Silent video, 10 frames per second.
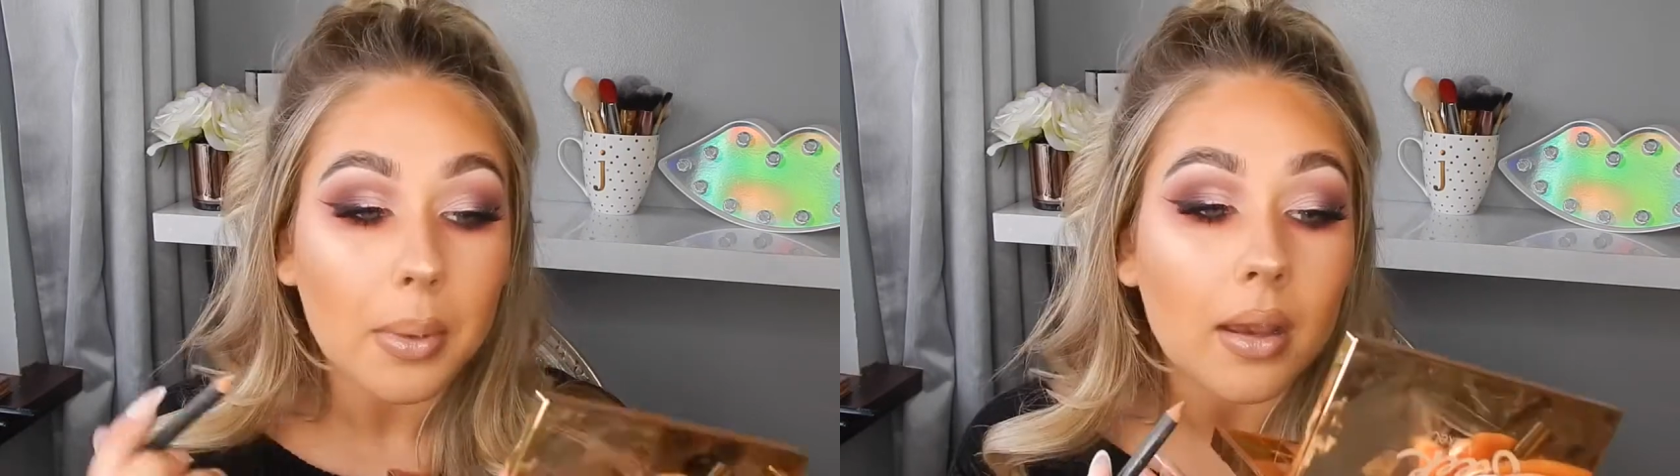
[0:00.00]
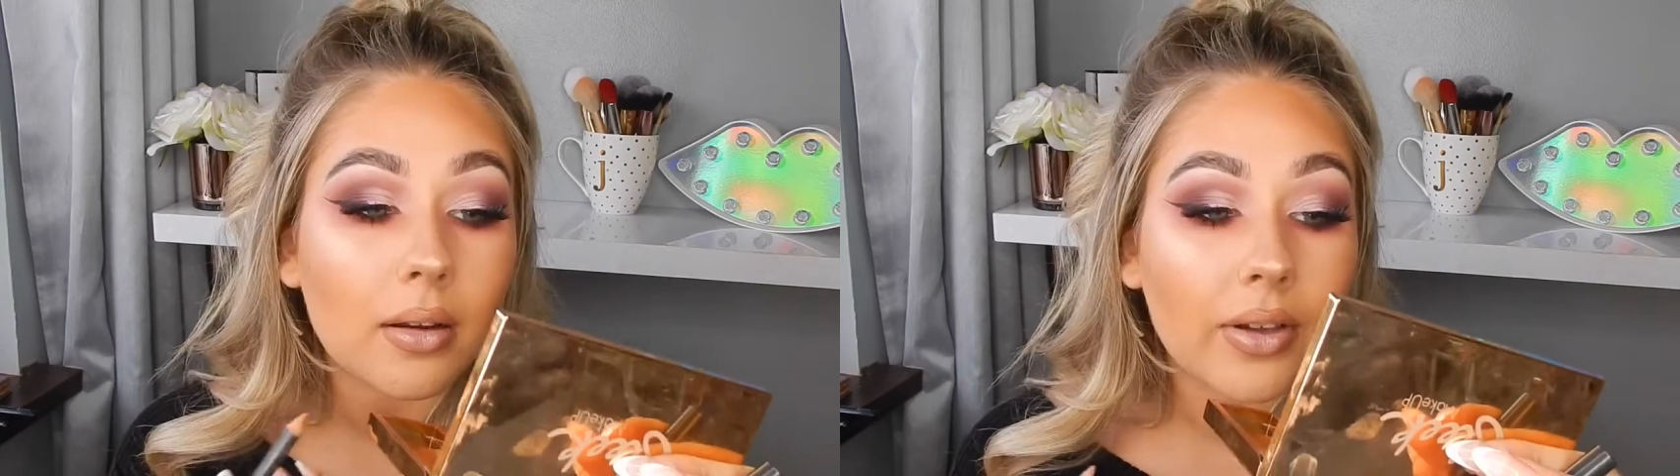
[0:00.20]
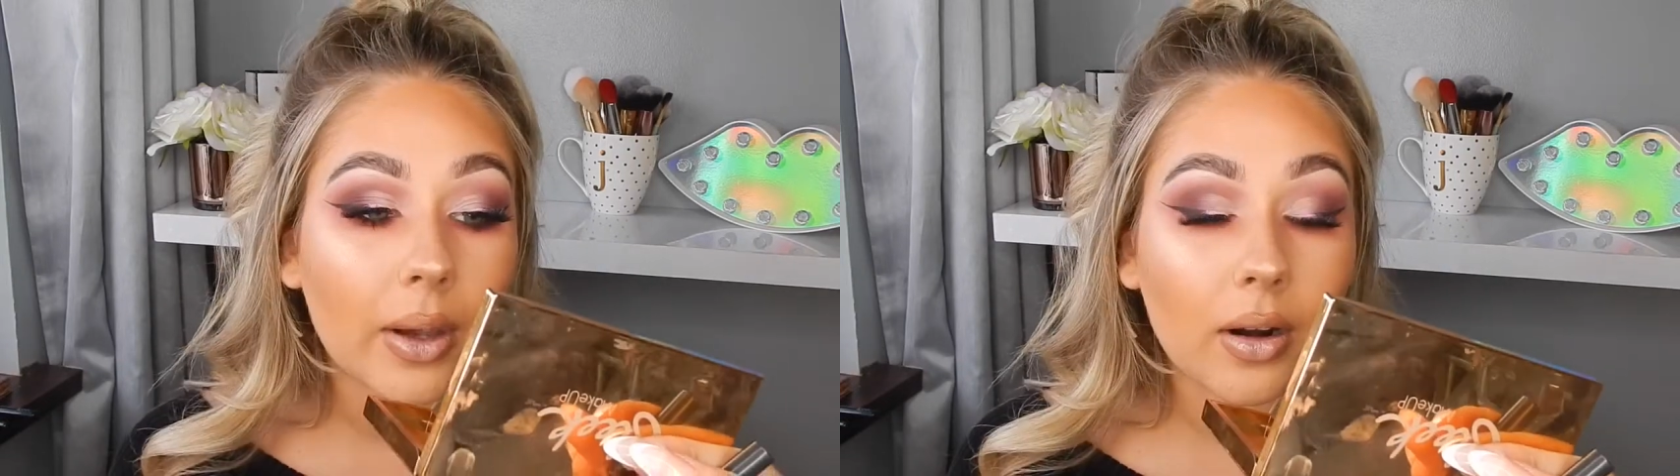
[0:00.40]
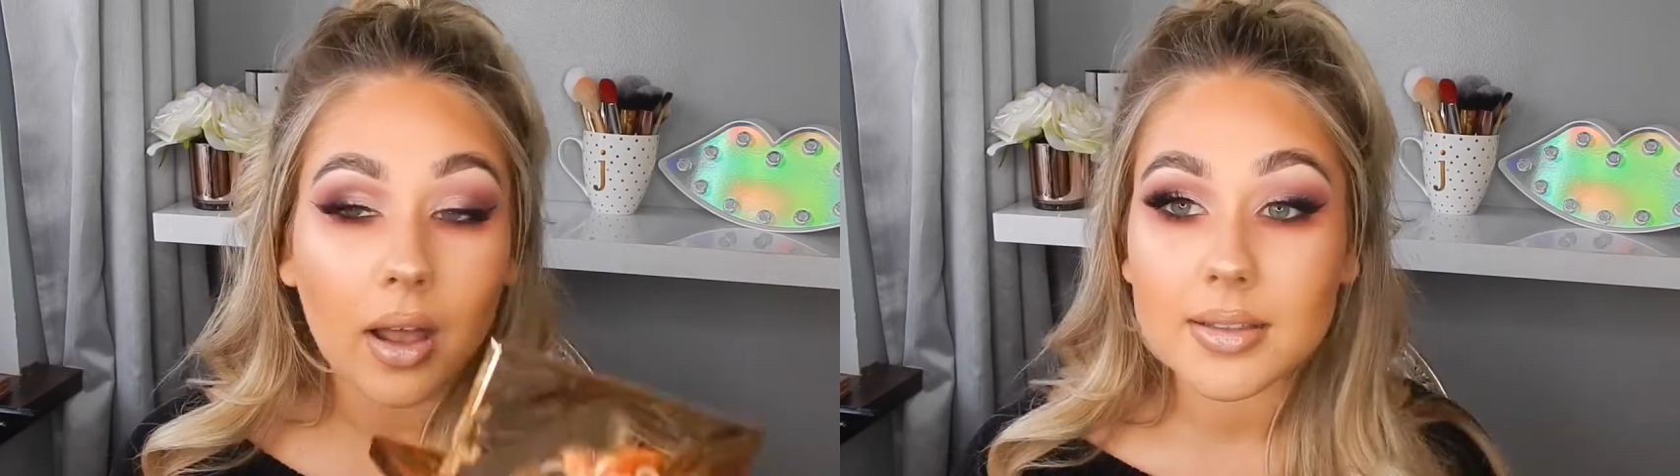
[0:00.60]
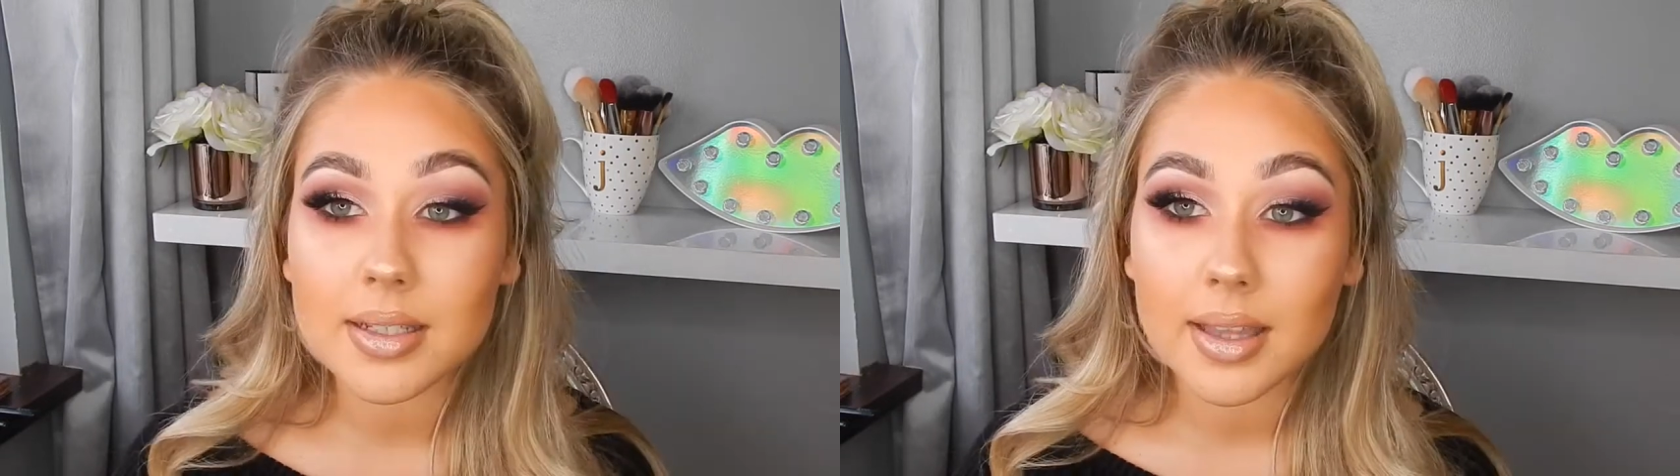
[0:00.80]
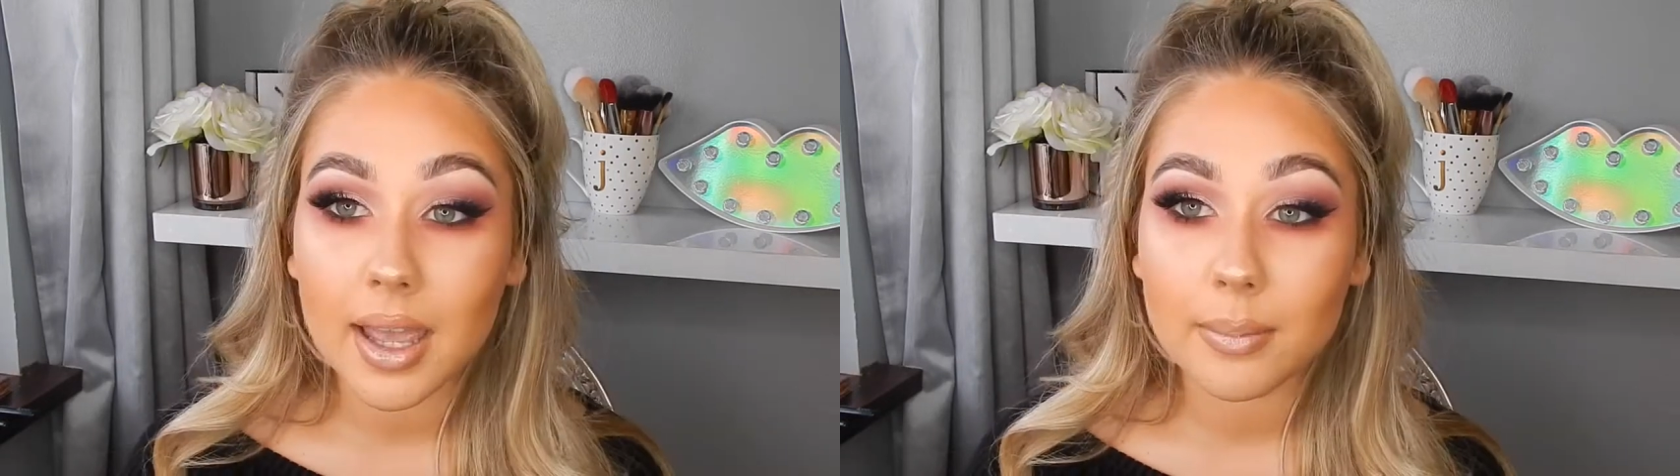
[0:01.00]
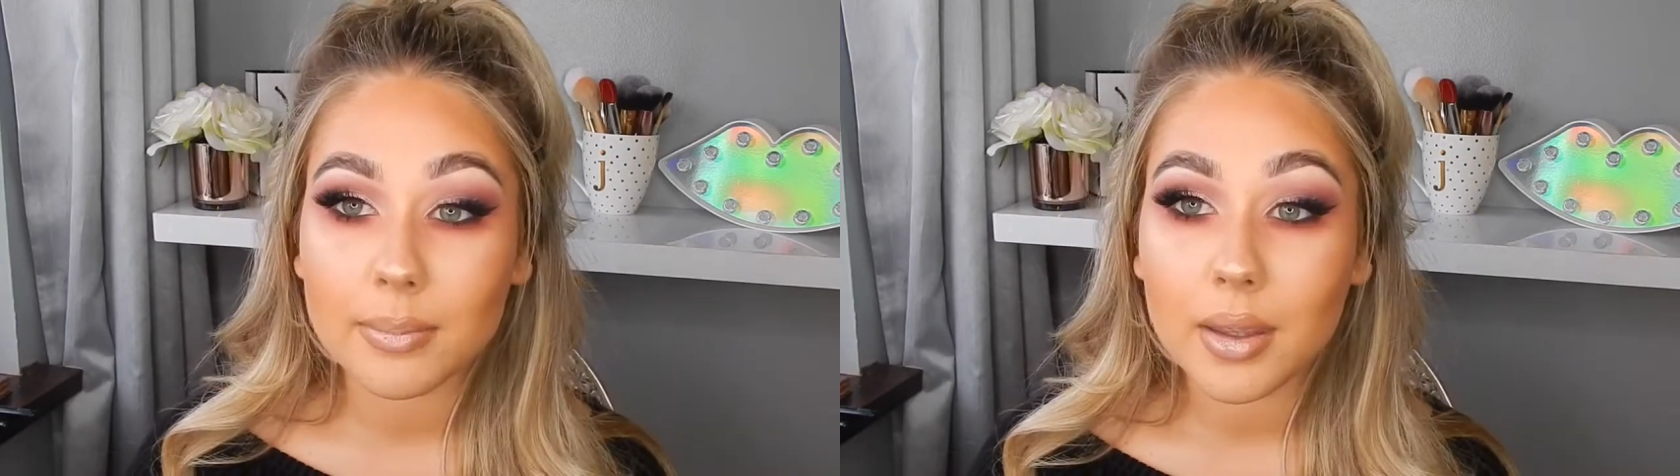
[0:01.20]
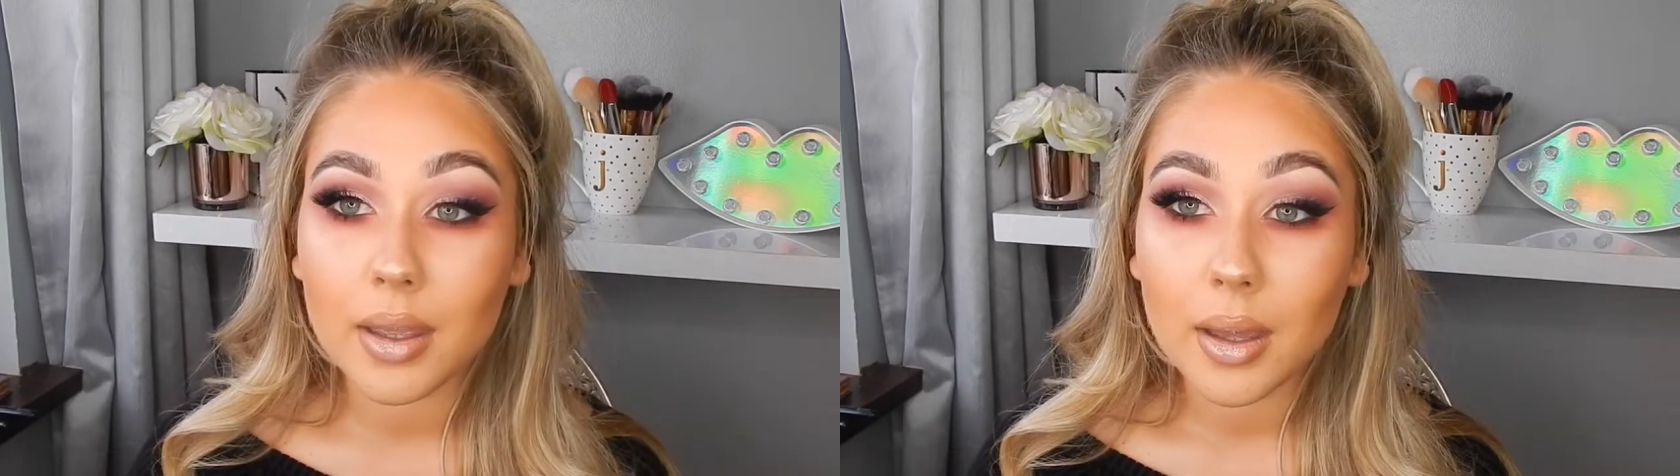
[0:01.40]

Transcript: I love how glossy them